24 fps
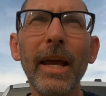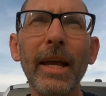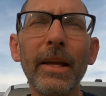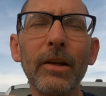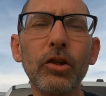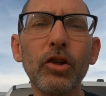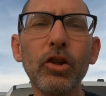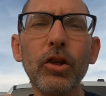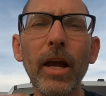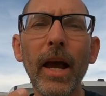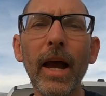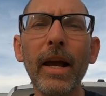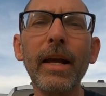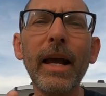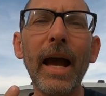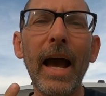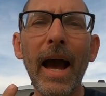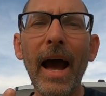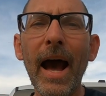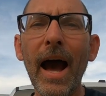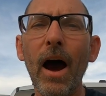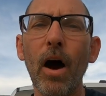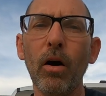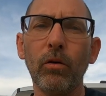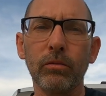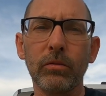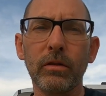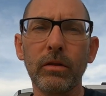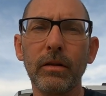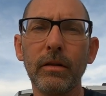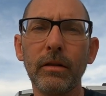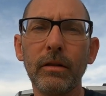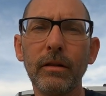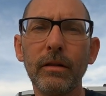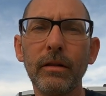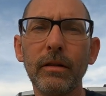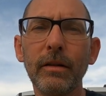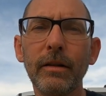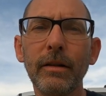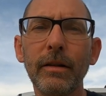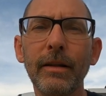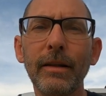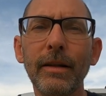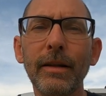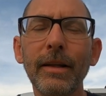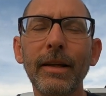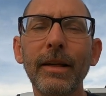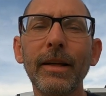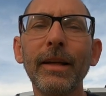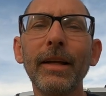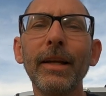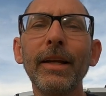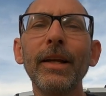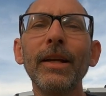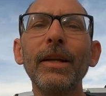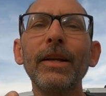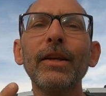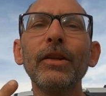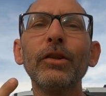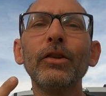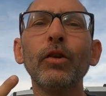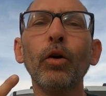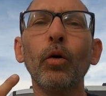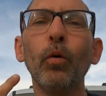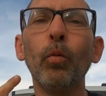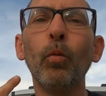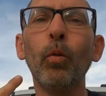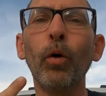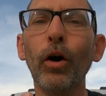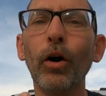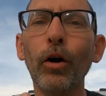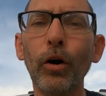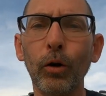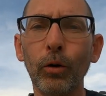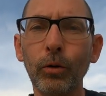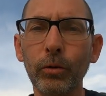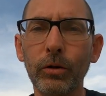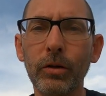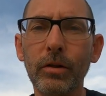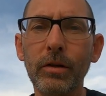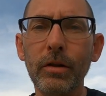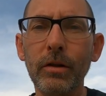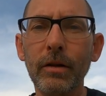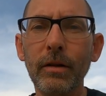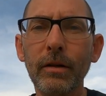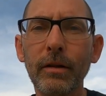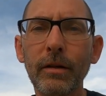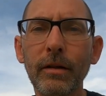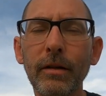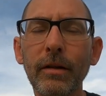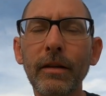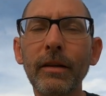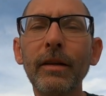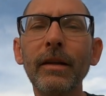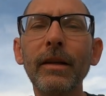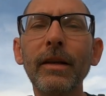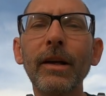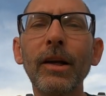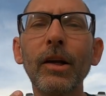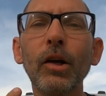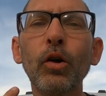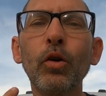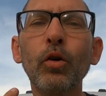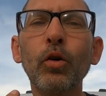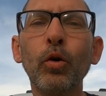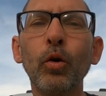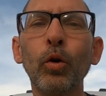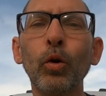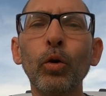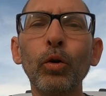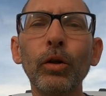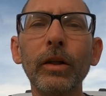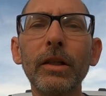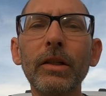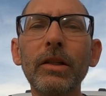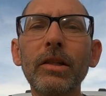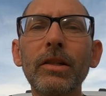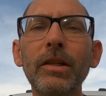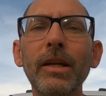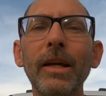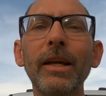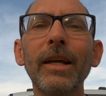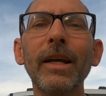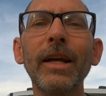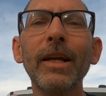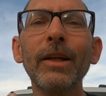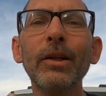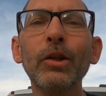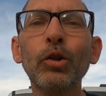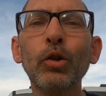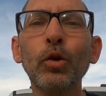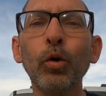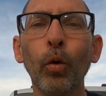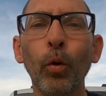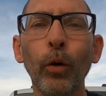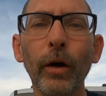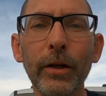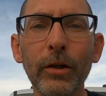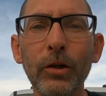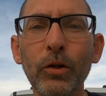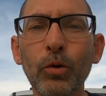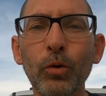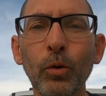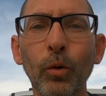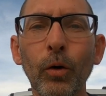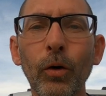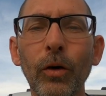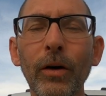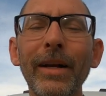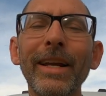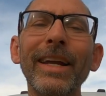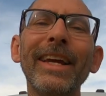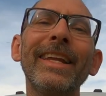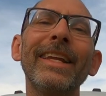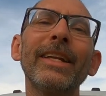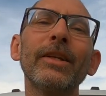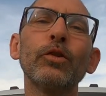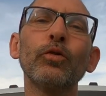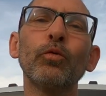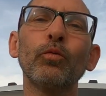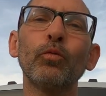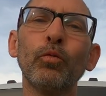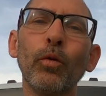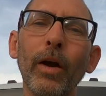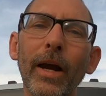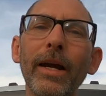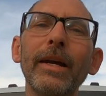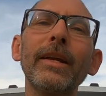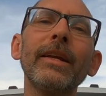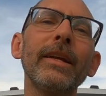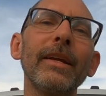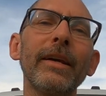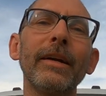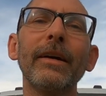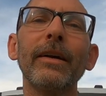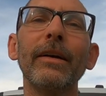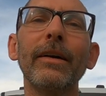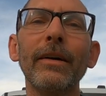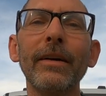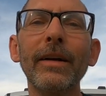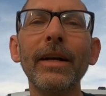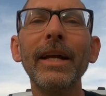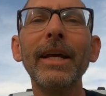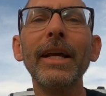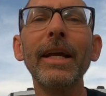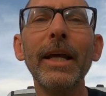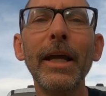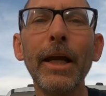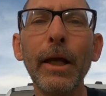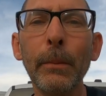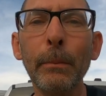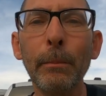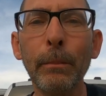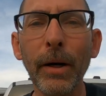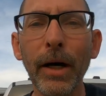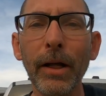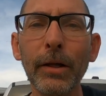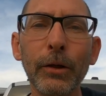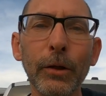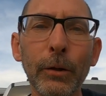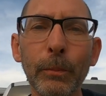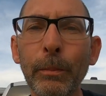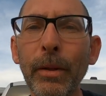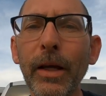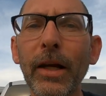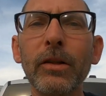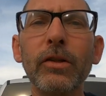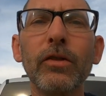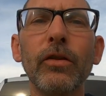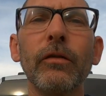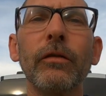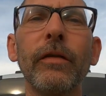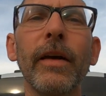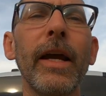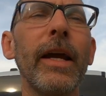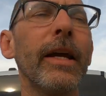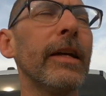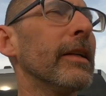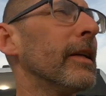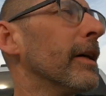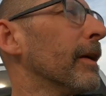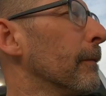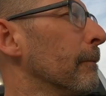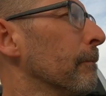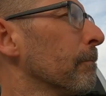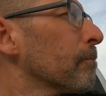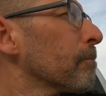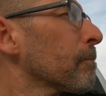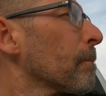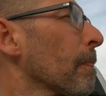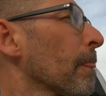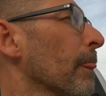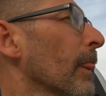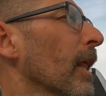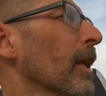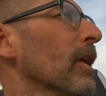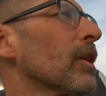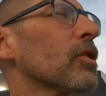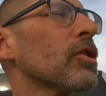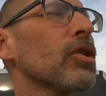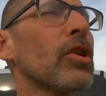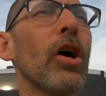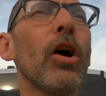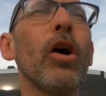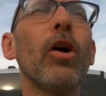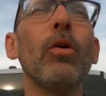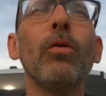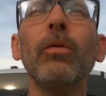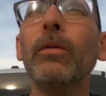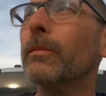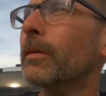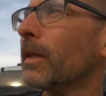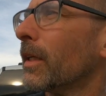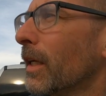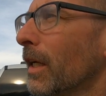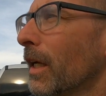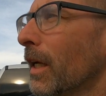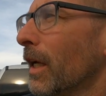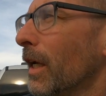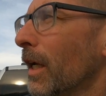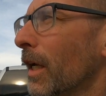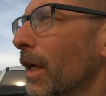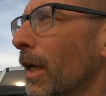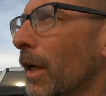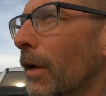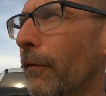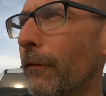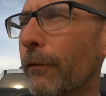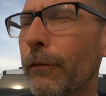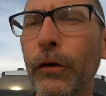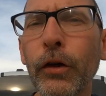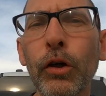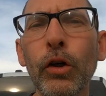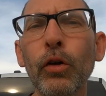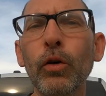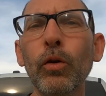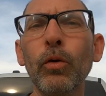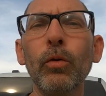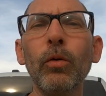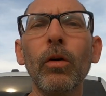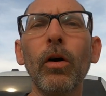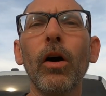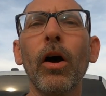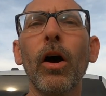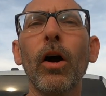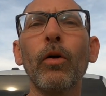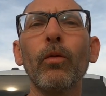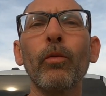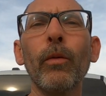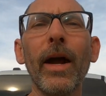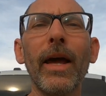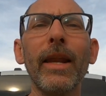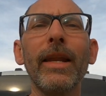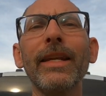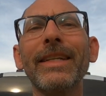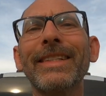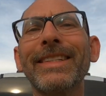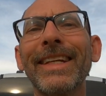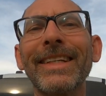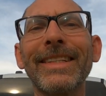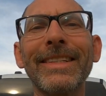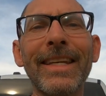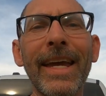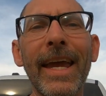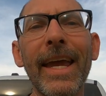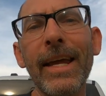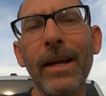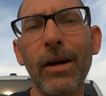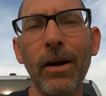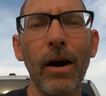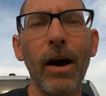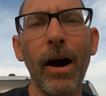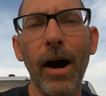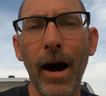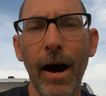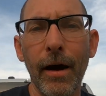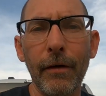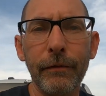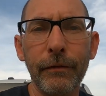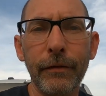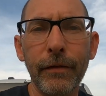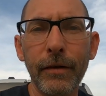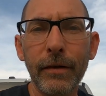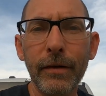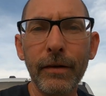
and check out the world's coolest toy store and it's right here in Butler, Pennsylvania. So if you are ready to take off